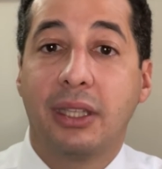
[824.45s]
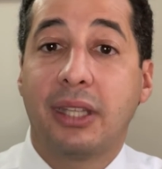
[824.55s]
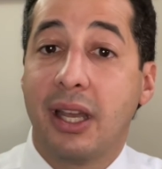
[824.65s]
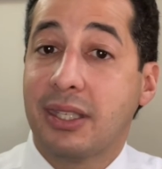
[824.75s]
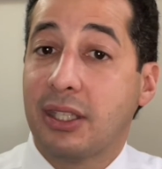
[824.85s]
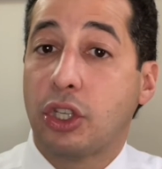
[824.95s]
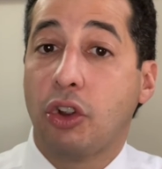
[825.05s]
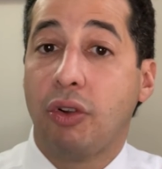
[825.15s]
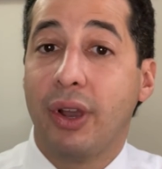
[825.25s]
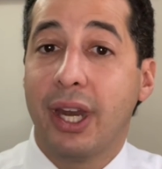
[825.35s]
Thus, it's
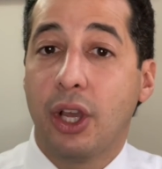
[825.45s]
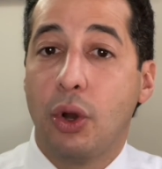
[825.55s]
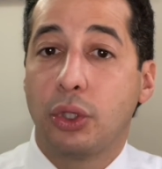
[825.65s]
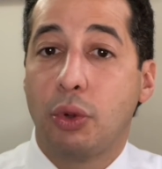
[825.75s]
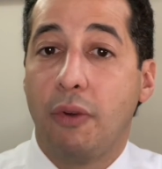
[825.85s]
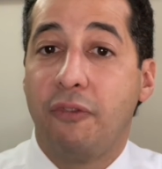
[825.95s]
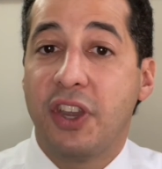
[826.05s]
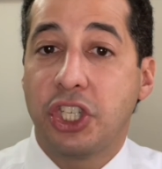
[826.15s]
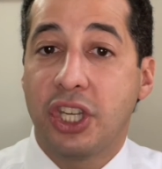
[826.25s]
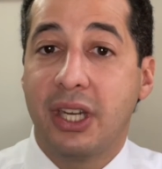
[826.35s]
critical to
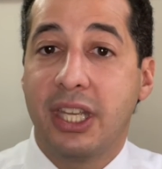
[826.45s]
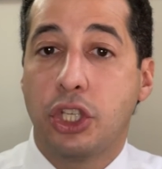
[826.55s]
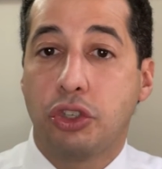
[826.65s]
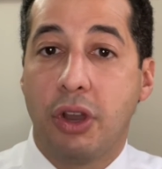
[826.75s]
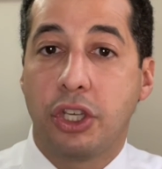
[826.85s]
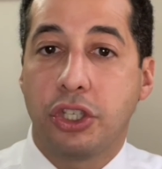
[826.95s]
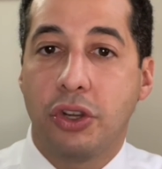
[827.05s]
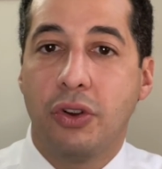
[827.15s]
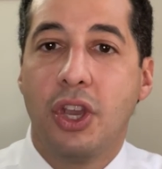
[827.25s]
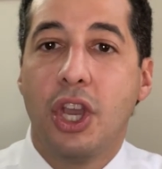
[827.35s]
efficiently structure